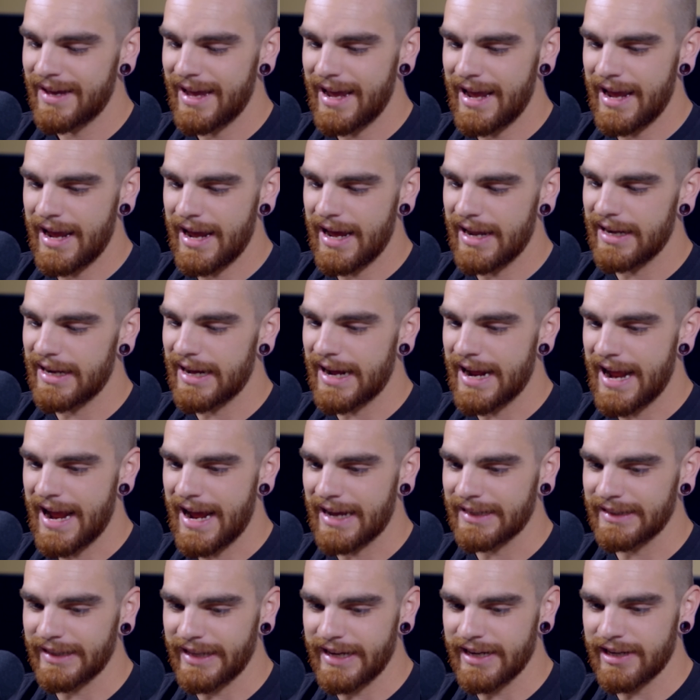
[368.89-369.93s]
And I
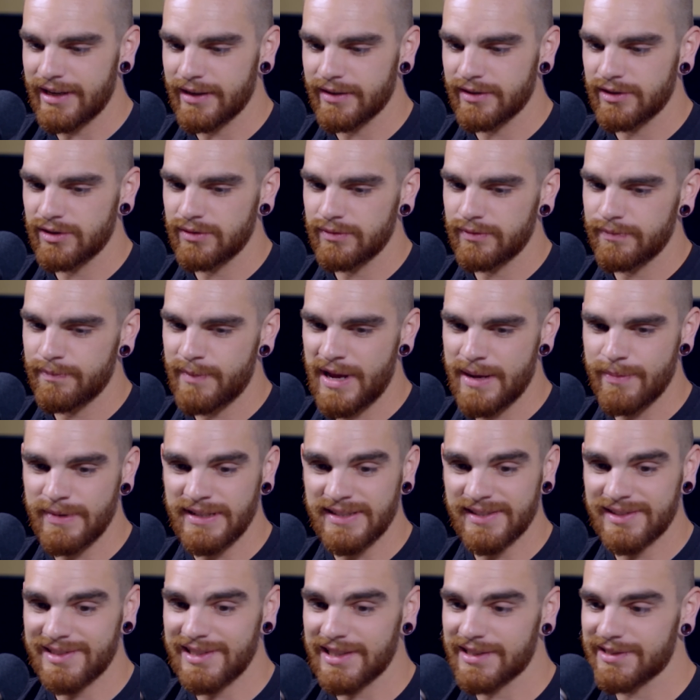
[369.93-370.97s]
had like maybe
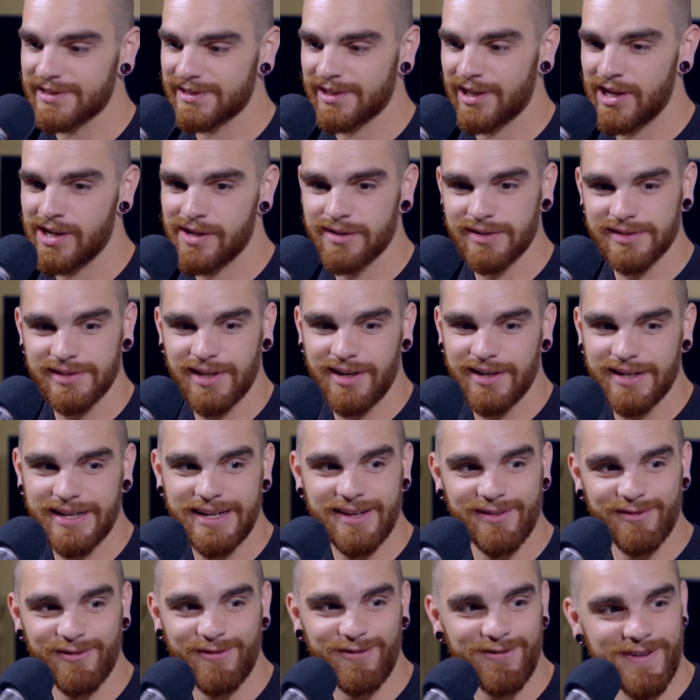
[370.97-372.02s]
6 songs on it,
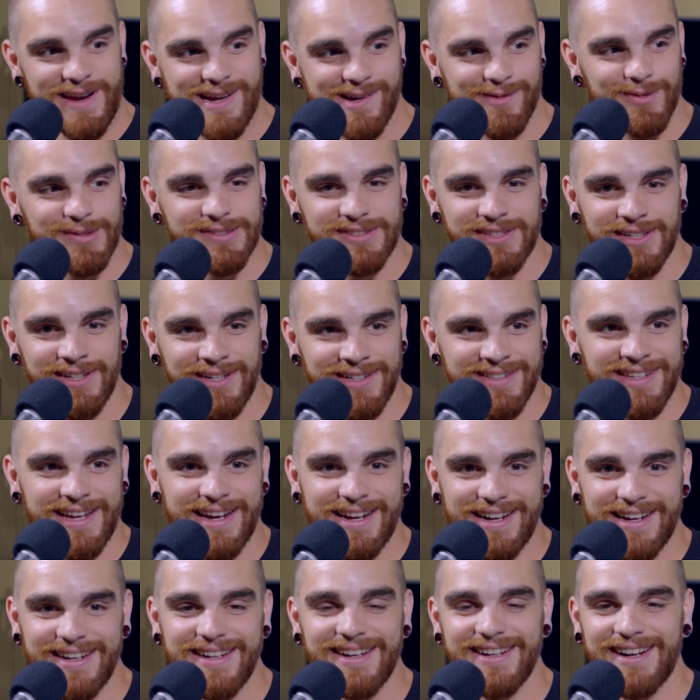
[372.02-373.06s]
and Faint was on
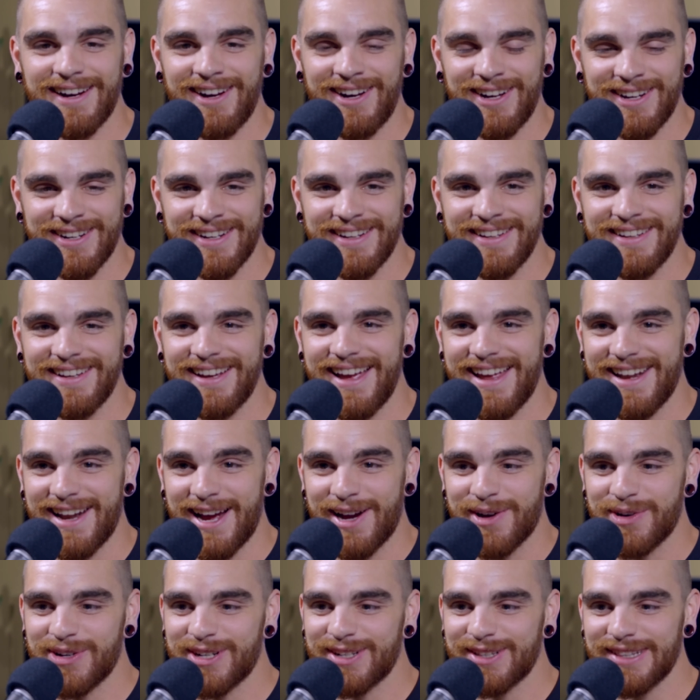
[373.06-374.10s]
it, and
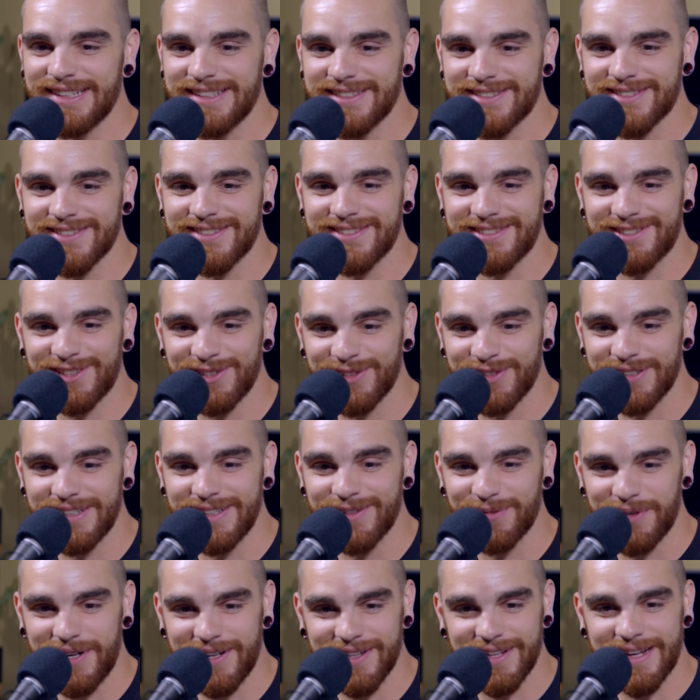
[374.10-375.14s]
I would listen to it
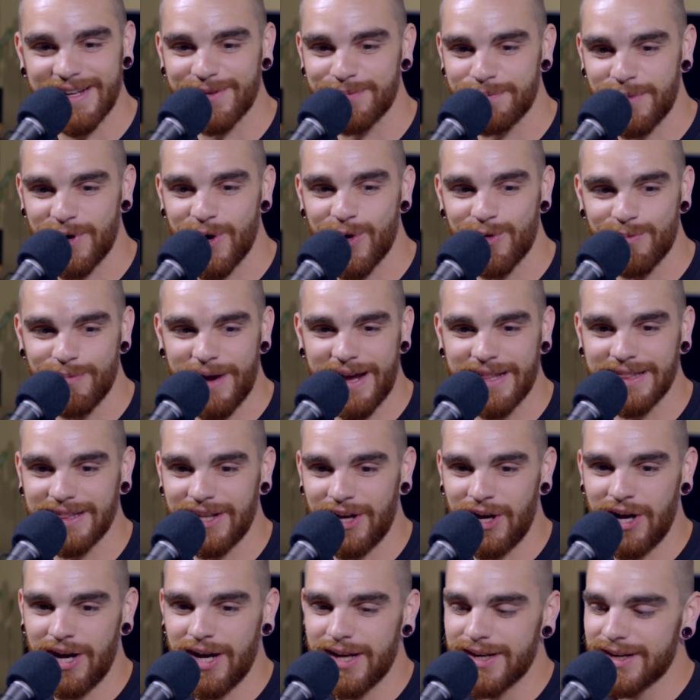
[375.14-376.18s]
while I mowed my
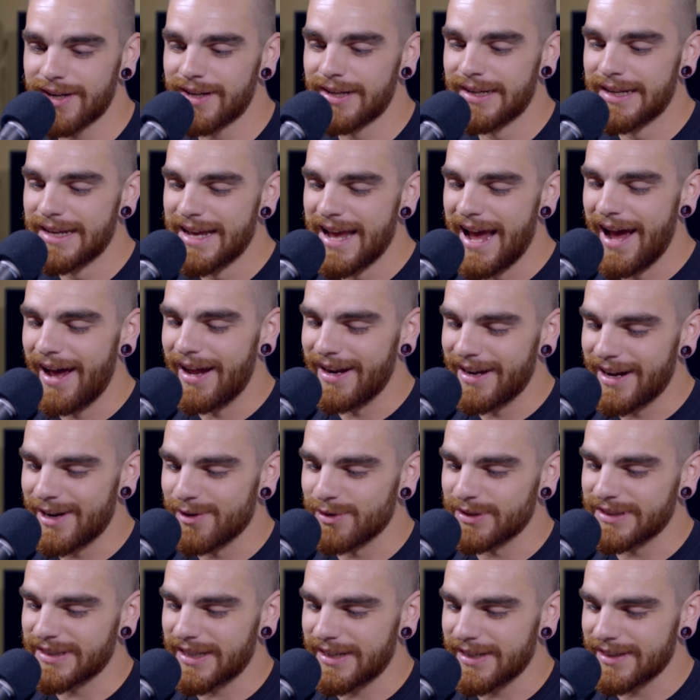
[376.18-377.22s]
lawn, and I
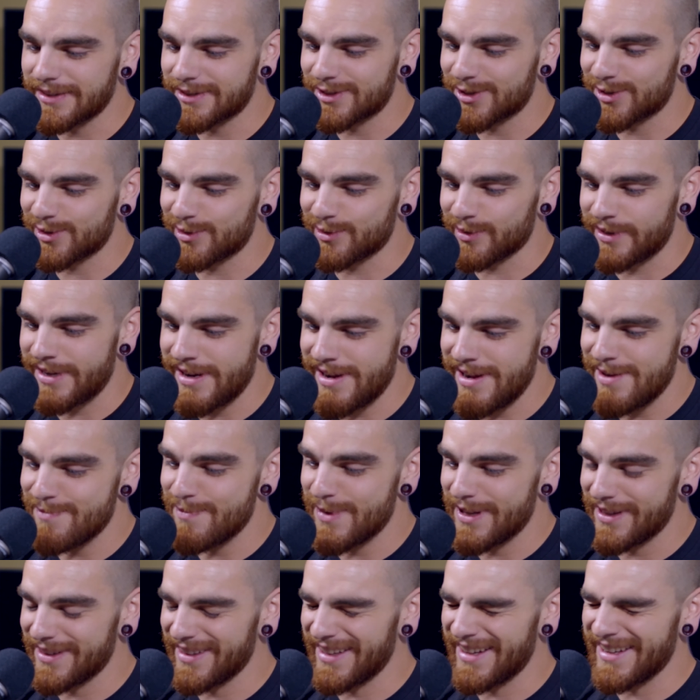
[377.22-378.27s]
would like scream
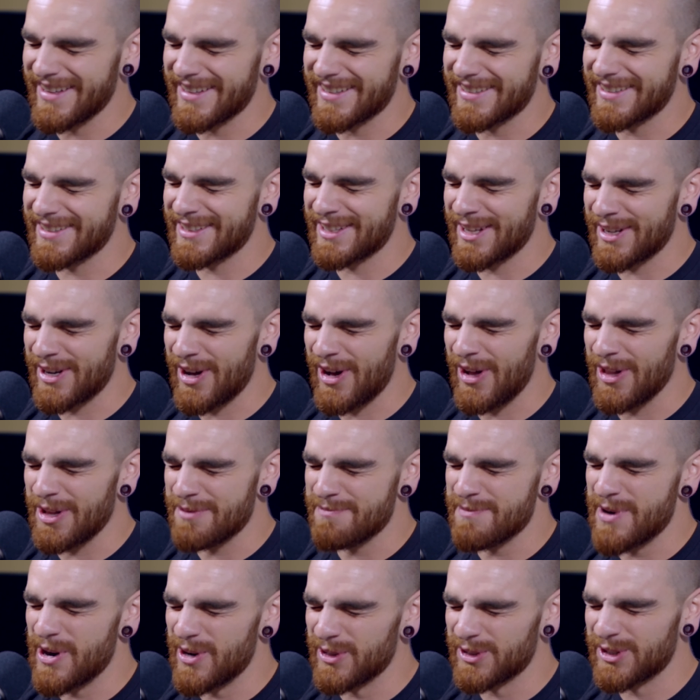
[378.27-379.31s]
and like get all
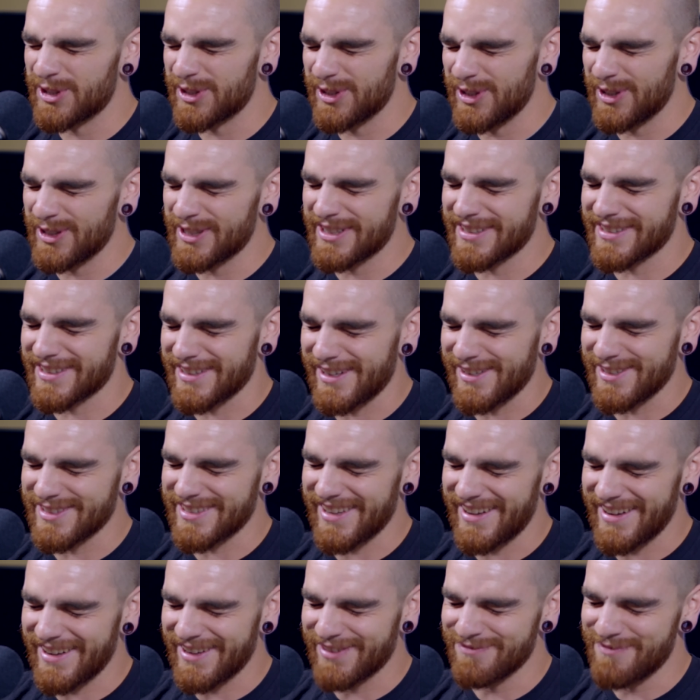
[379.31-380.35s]
emotional because I was
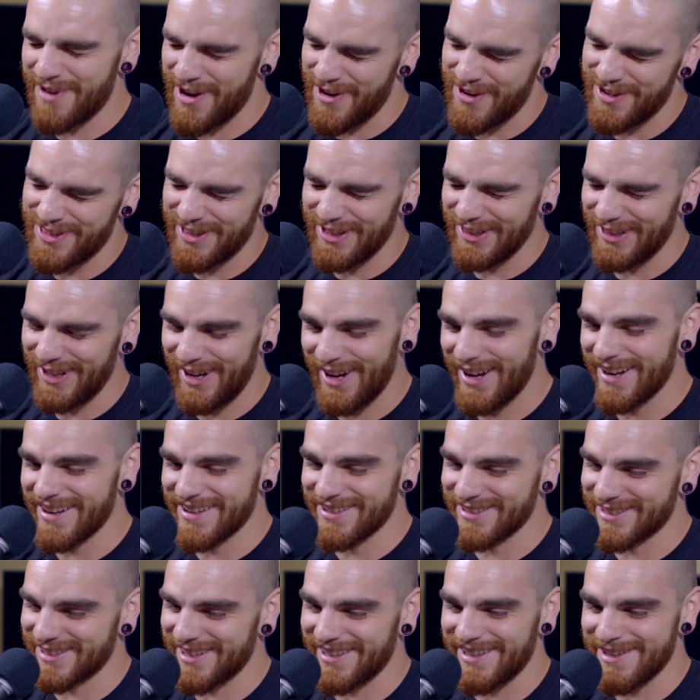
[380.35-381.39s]
like mowing the lawn. I
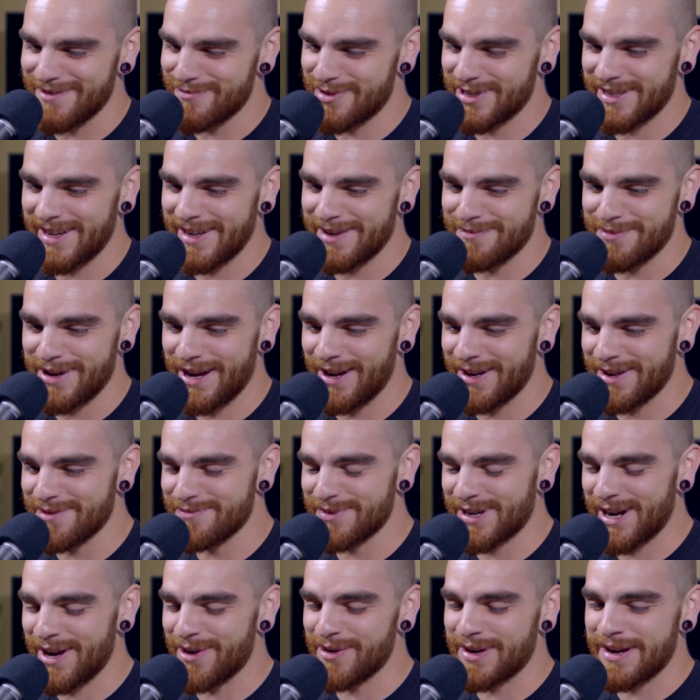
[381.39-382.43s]
was all upset about it,
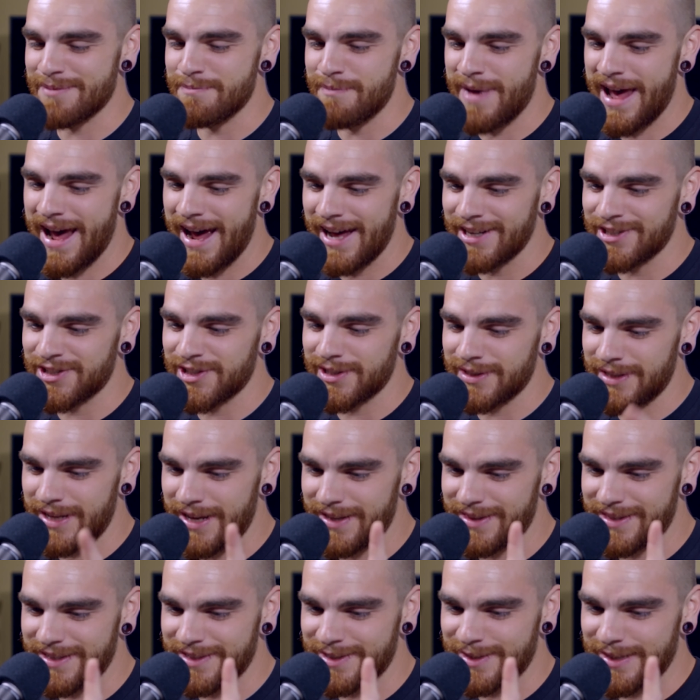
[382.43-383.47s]
but I would imagine
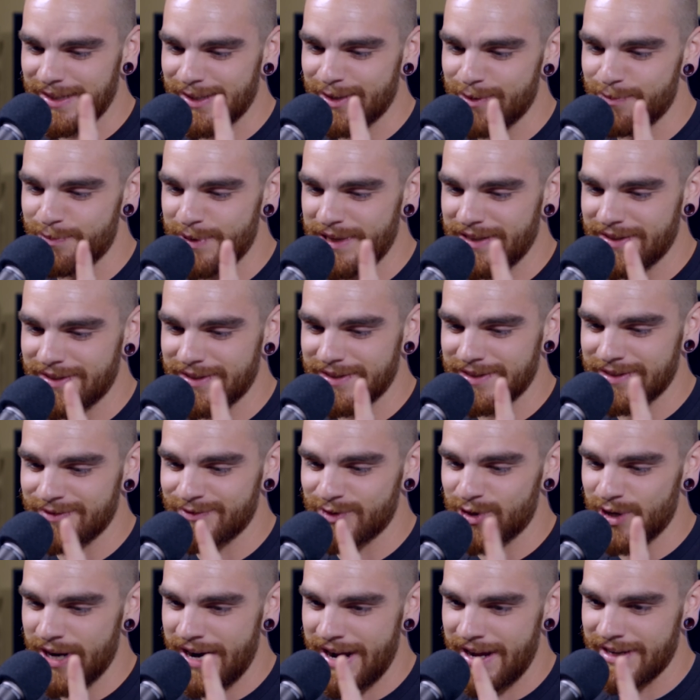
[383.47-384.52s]
that these little pieces of
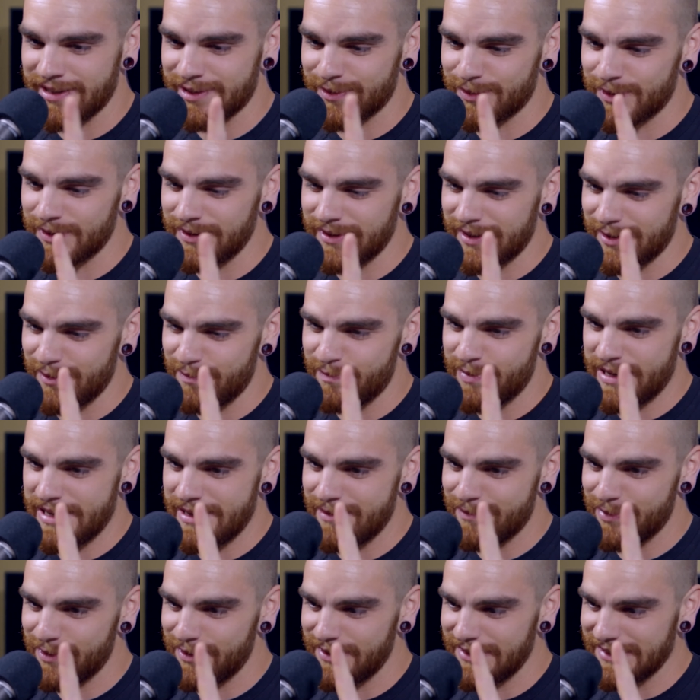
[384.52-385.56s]
grass were little
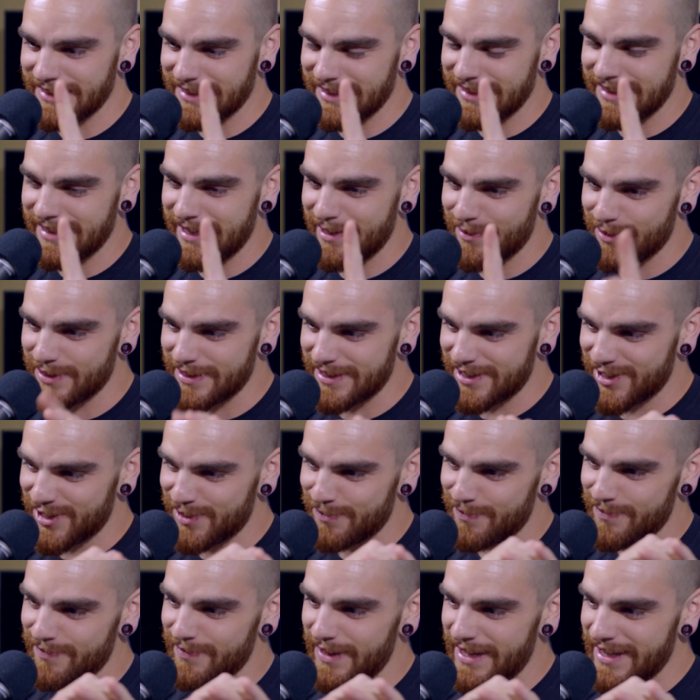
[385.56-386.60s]
peoples, and I was
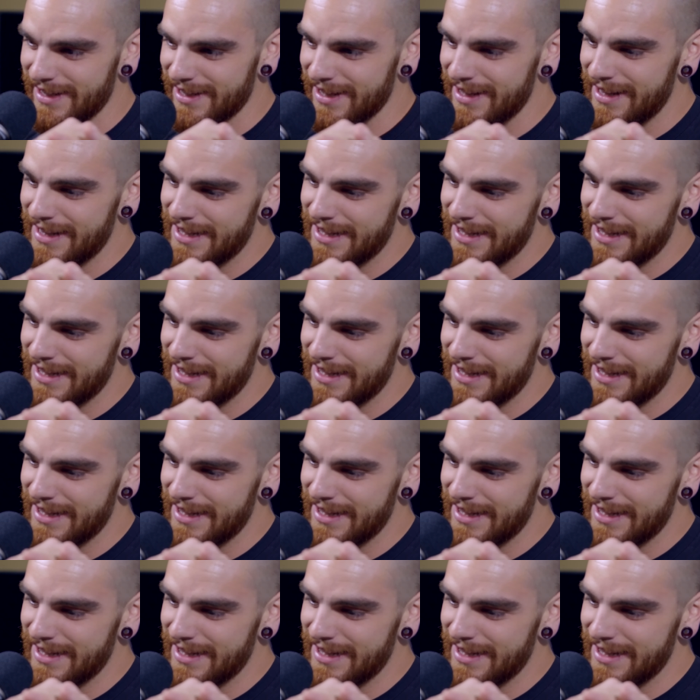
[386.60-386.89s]
like